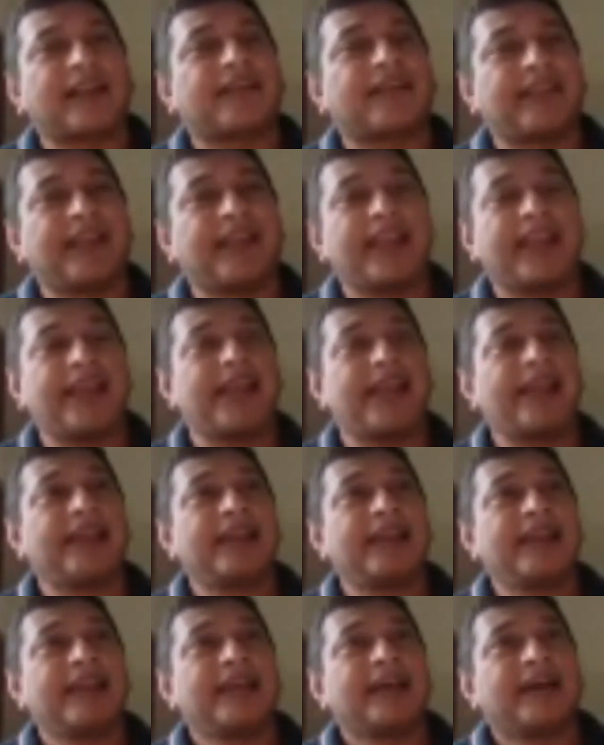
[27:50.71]
that
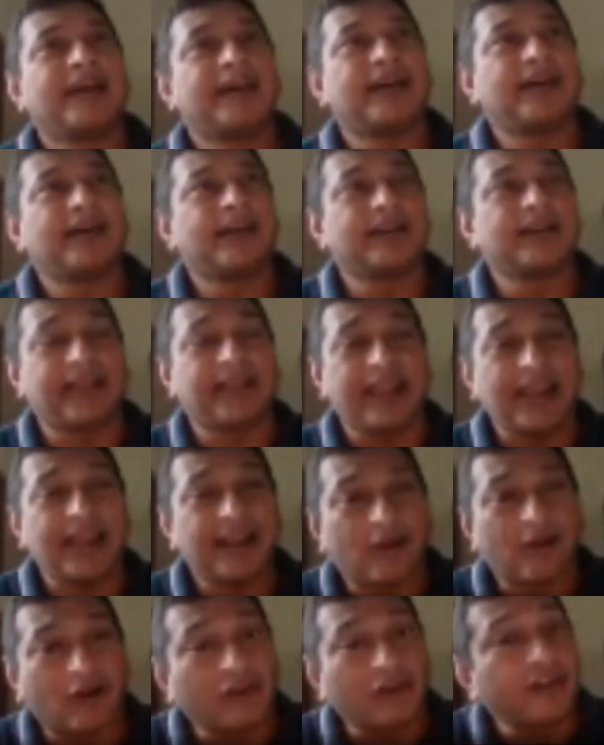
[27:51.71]
they
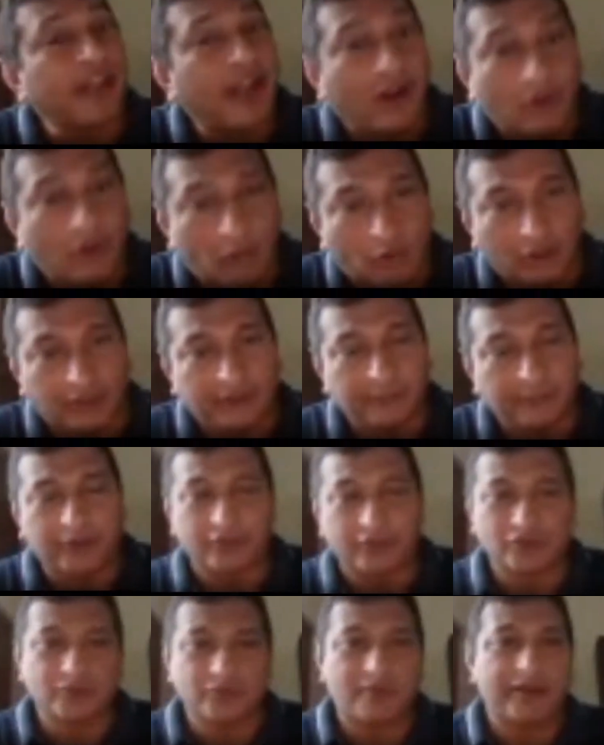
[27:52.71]
take on their own,
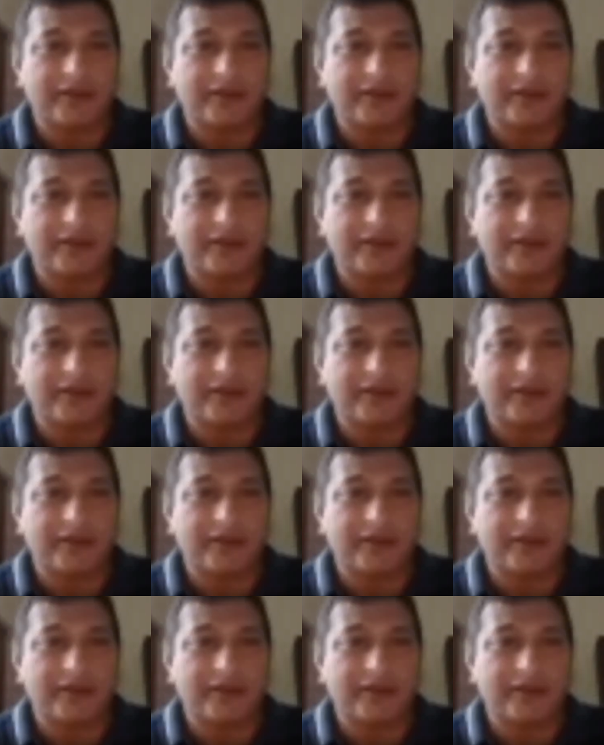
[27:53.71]
because